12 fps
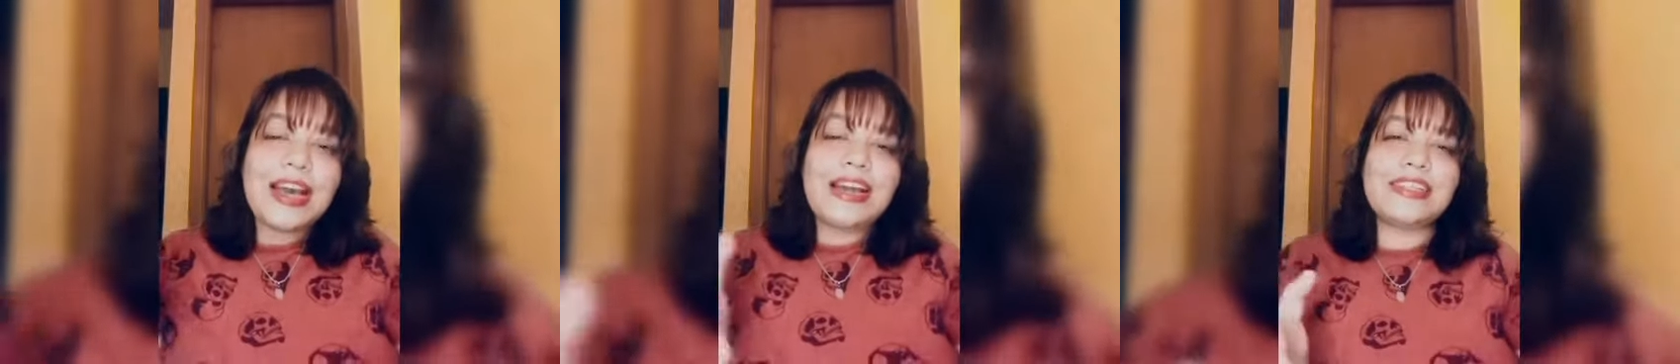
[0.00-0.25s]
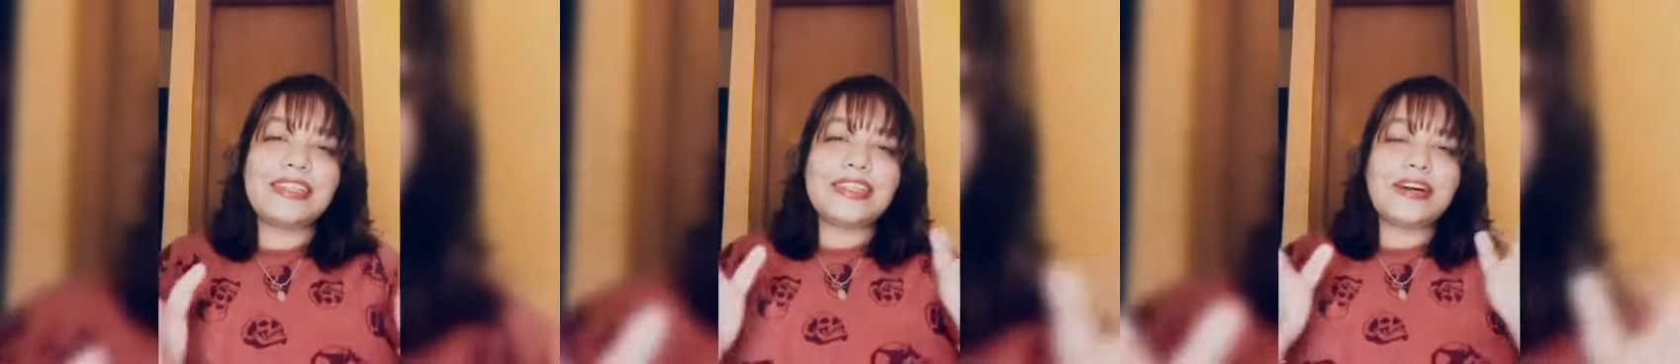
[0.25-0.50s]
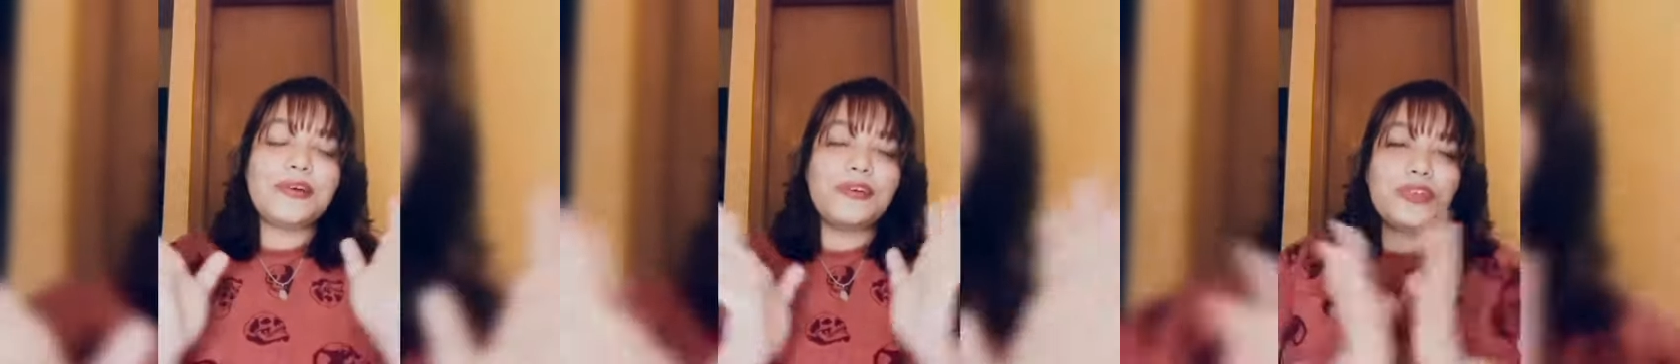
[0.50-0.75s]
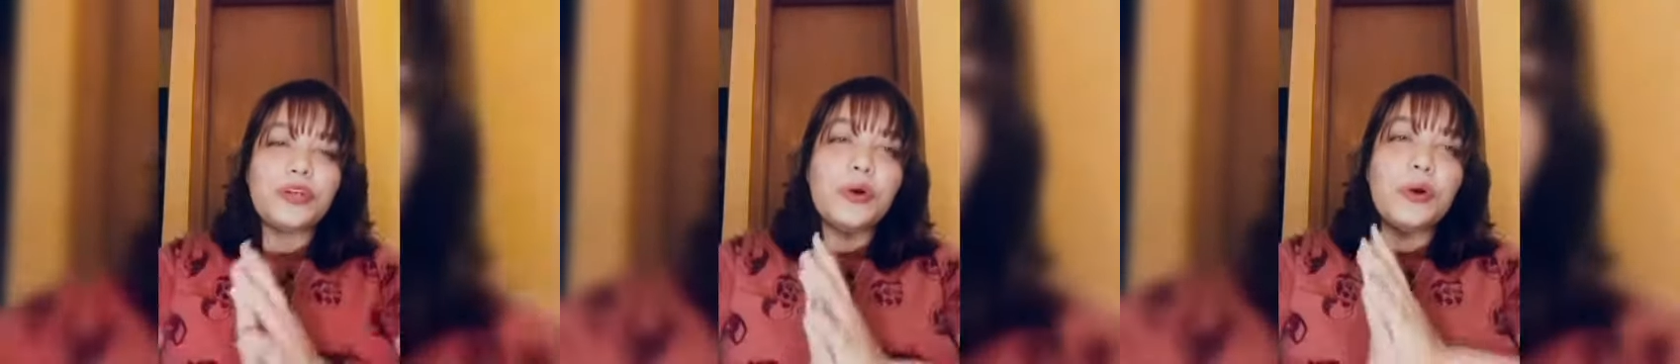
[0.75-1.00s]
jeta
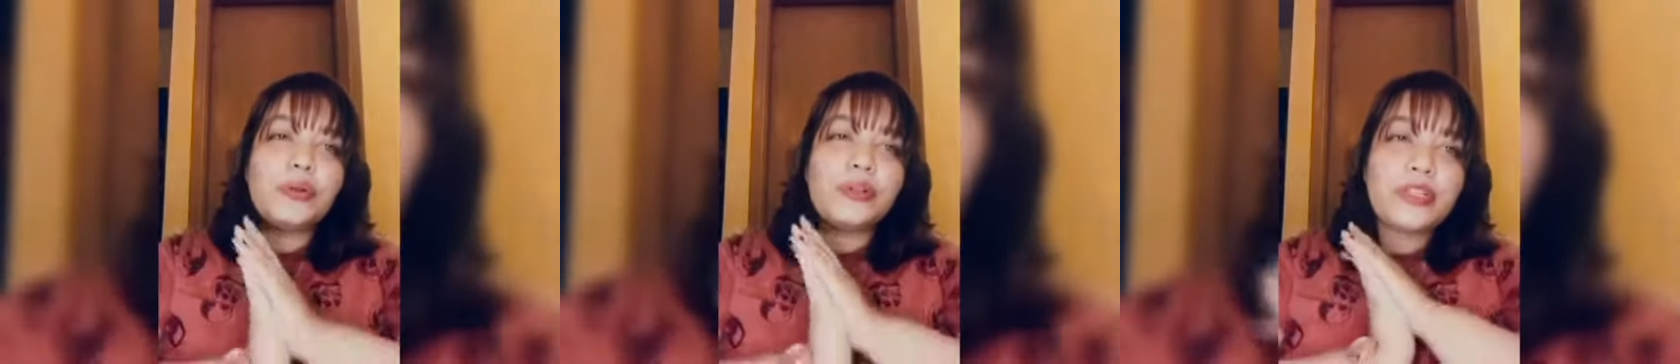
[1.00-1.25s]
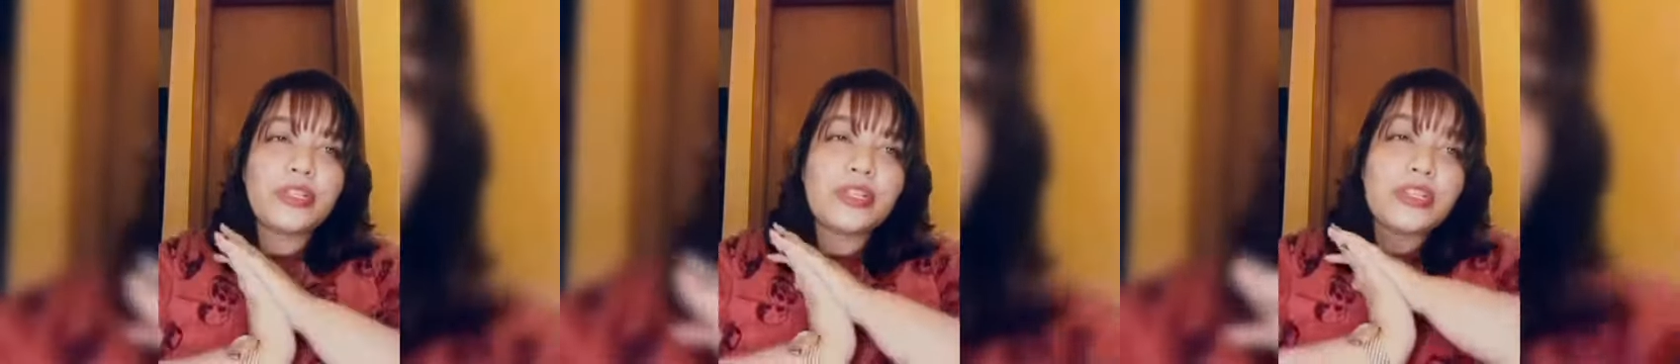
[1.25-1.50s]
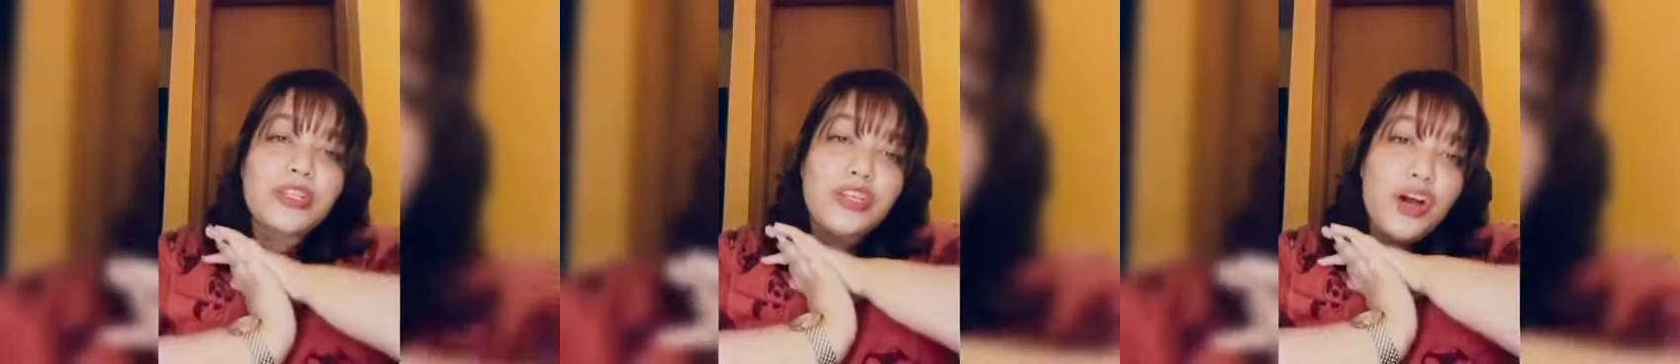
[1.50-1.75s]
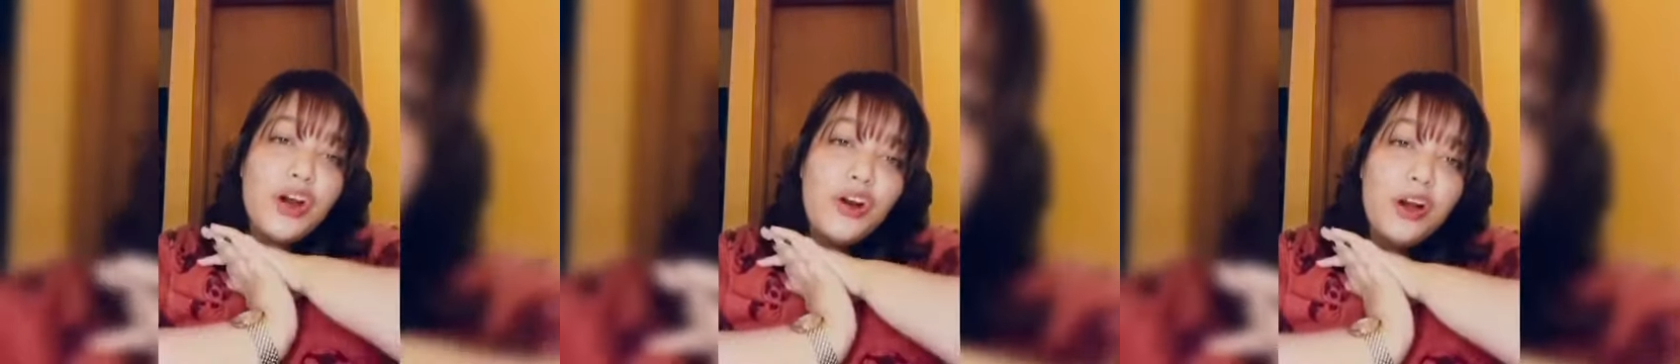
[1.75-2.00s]
hocche golden
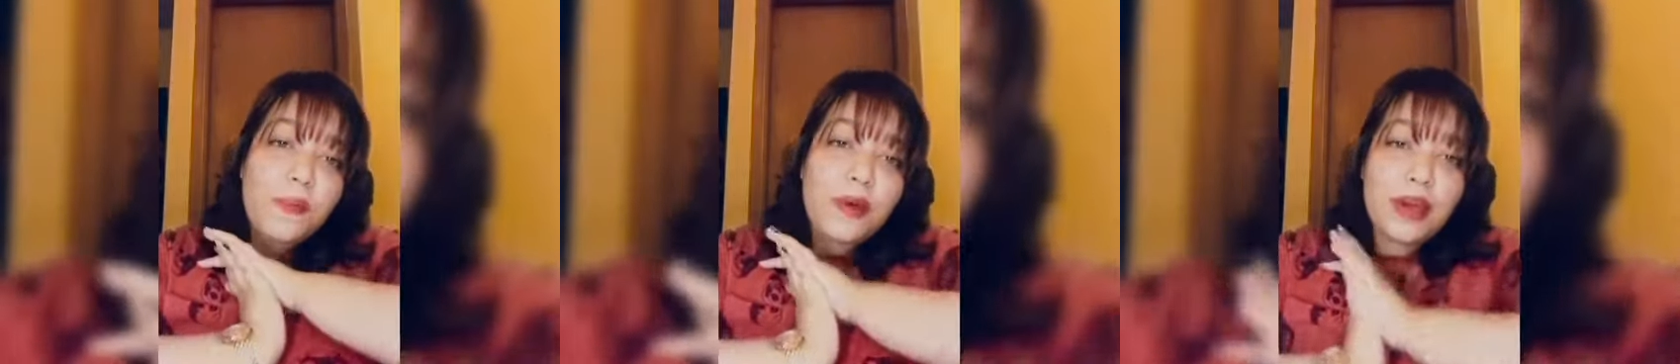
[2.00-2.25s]
Europe